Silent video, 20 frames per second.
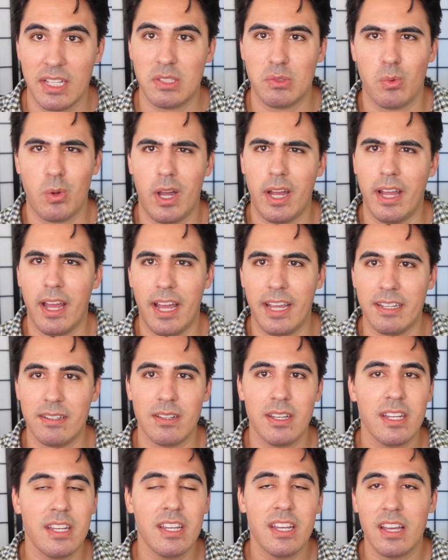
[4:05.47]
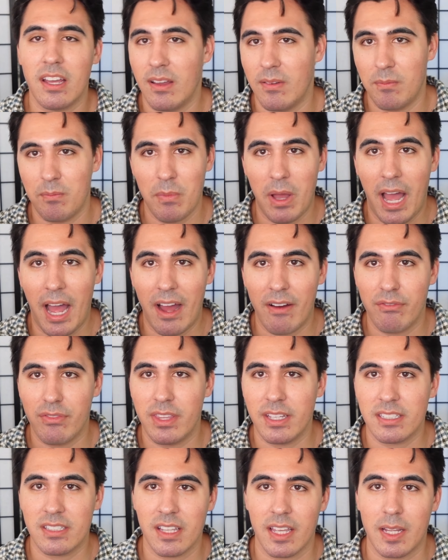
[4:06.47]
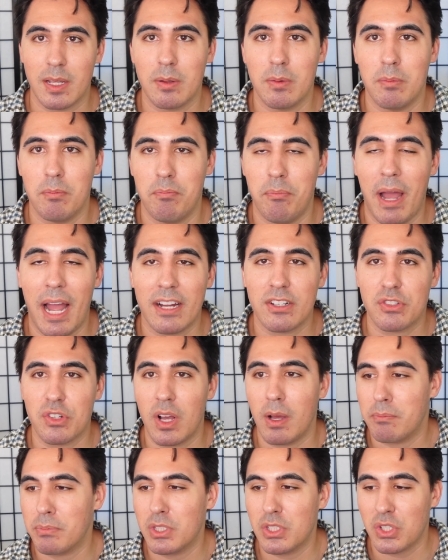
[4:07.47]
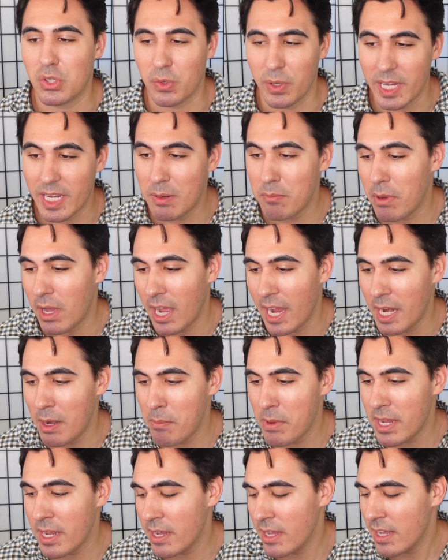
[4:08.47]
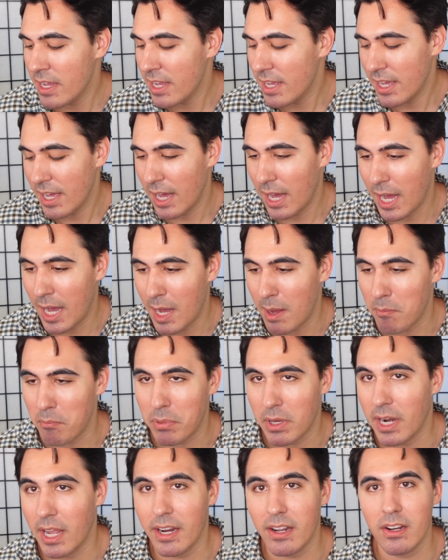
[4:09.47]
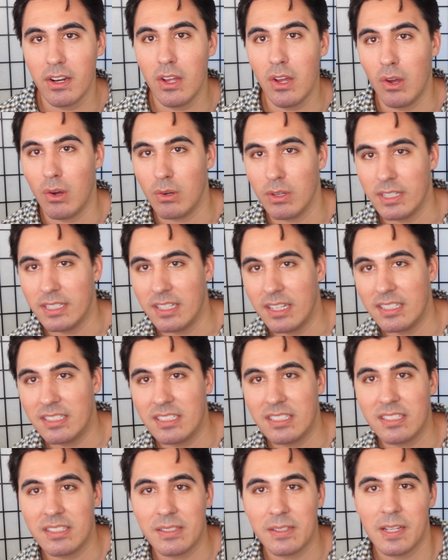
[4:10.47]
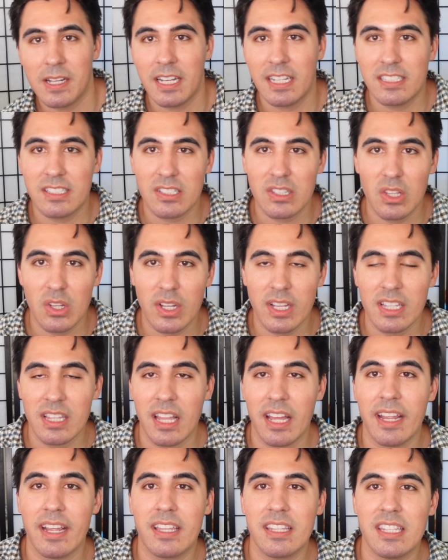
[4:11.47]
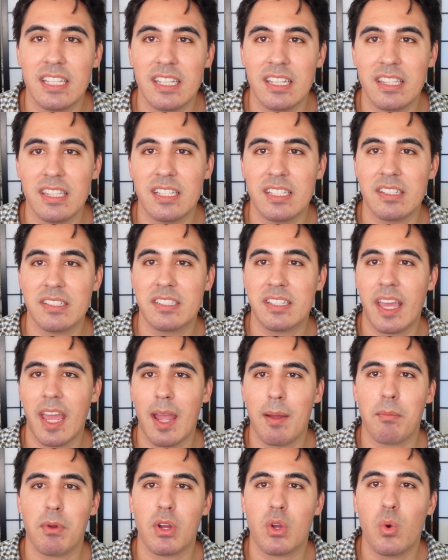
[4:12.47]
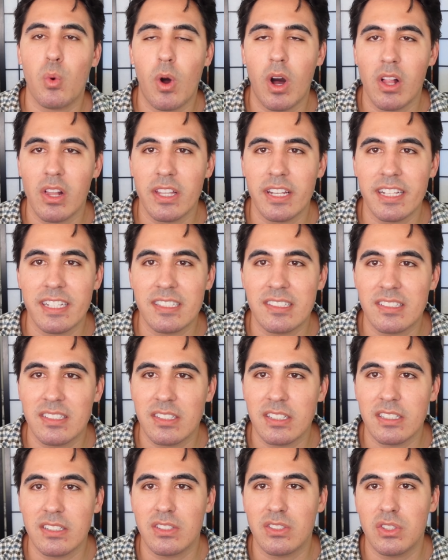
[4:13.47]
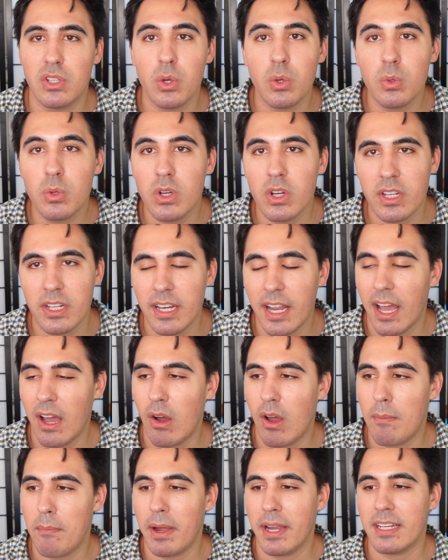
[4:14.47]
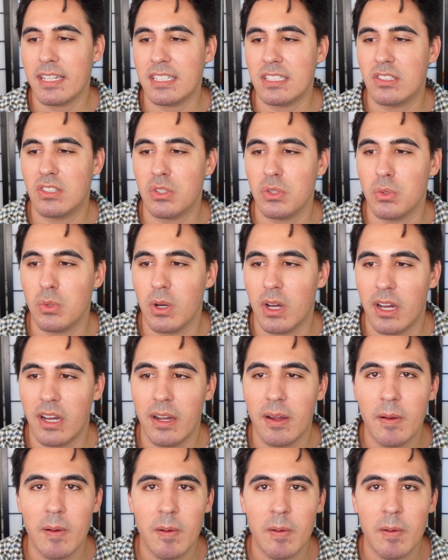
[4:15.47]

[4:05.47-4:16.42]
that's why I have this like backdrop screen behind me. Um, but I don't know, it, it's it's looking like the, this camera quality is is too good now. I might need to, uh,